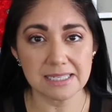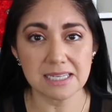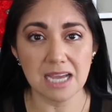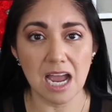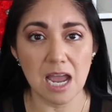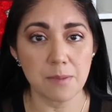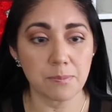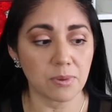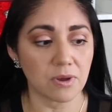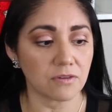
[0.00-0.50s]

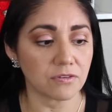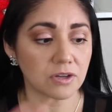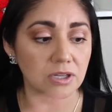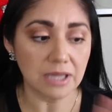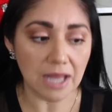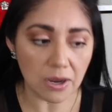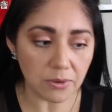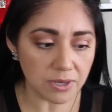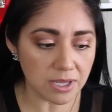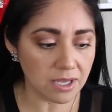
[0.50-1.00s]
type of
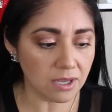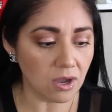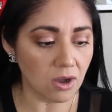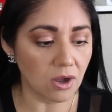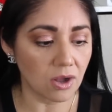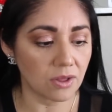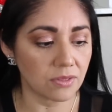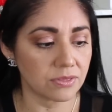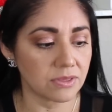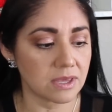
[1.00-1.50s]
clouding
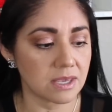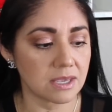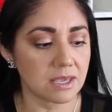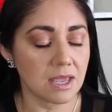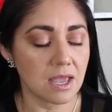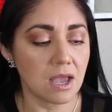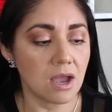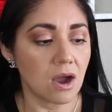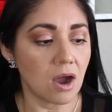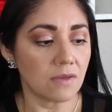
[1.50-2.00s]
on the
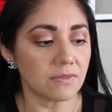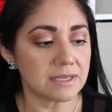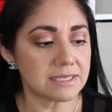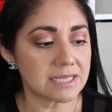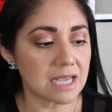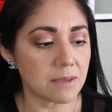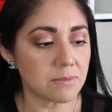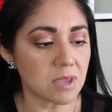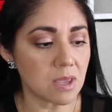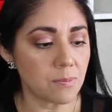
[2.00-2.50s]
on the
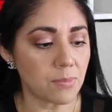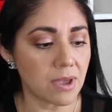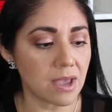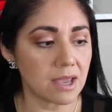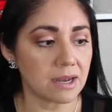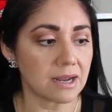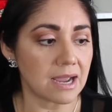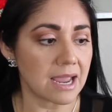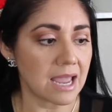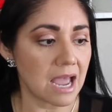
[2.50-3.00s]
damier
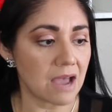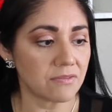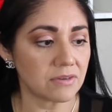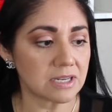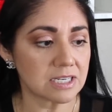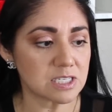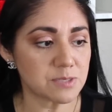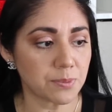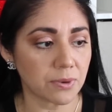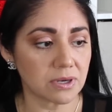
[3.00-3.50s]
ebene i haven't
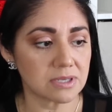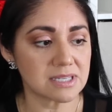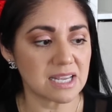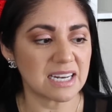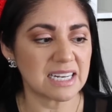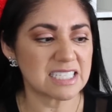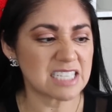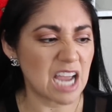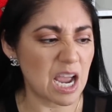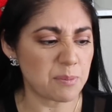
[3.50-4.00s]
experienced
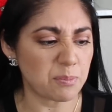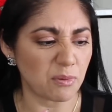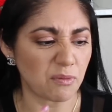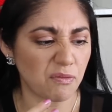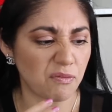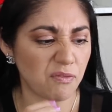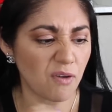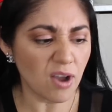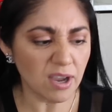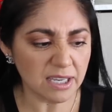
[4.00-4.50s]
any type of
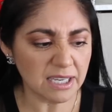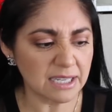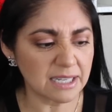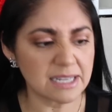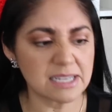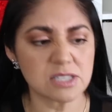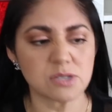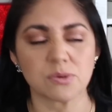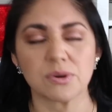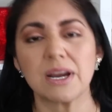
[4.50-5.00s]

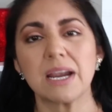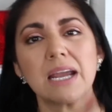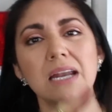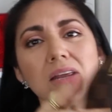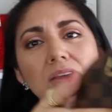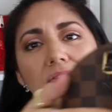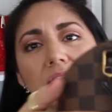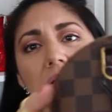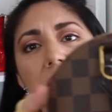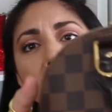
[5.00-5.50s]
fogginess or
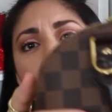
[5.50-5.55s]
anything